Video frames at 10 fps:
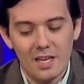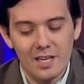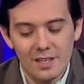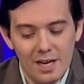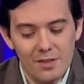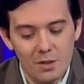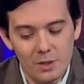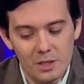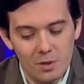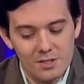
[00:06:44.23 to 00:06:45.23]
And I think
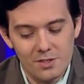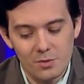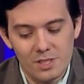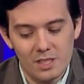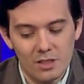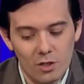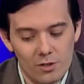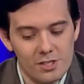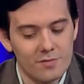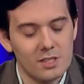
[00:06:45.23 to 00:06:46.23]
what he wants to do is
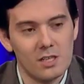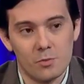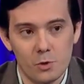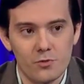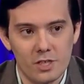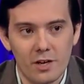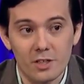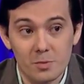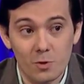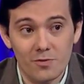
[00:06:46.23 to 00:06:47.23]
encourage FDA to approve
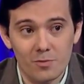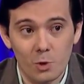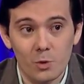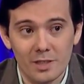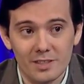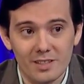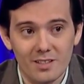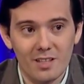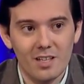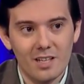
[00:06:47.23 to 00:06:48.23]
generics more more quickly.
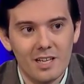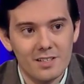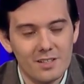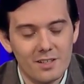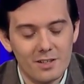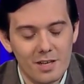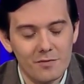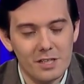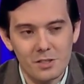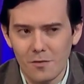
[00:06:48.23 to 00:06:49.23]
Yes. And he,
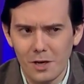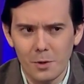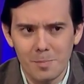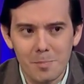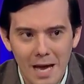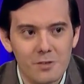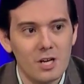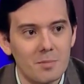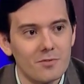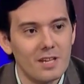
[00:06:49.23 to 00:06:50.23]
the has done a very bad
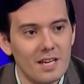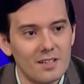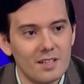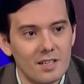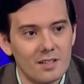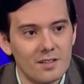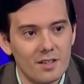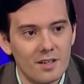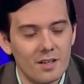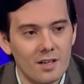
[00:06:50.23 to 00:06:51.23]
job of that. And
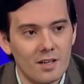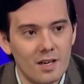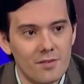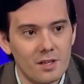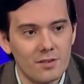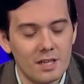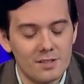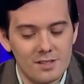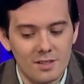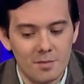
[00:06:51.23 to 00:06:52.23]
uh, I think
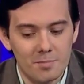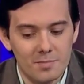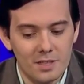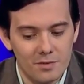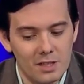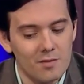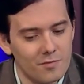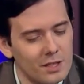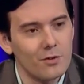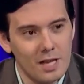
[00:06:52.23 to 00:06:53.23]
that um, if he can
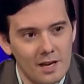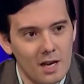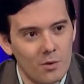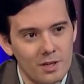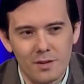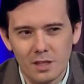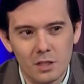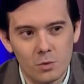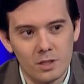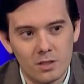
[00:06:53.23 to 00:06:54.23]
figure that out, and I
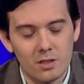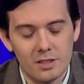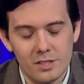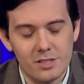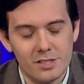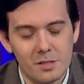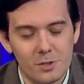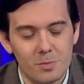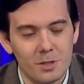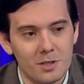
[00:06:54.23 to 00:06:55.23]
think he will, he's, he
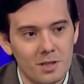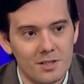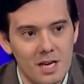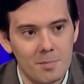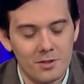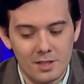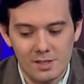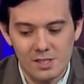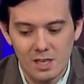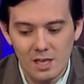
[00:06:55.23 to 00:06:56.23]
seems to be on top of
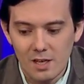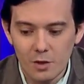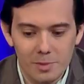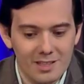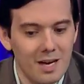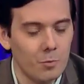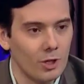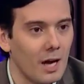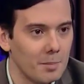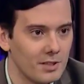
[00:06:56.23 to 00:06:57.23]
things, there'll be a lot
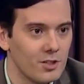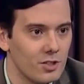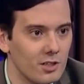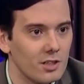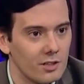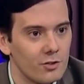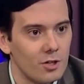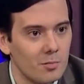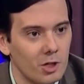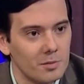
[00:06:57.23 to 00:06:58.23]
more competition in, the
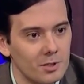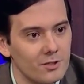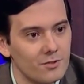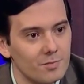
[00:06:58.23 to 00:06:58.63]
drug marketplace.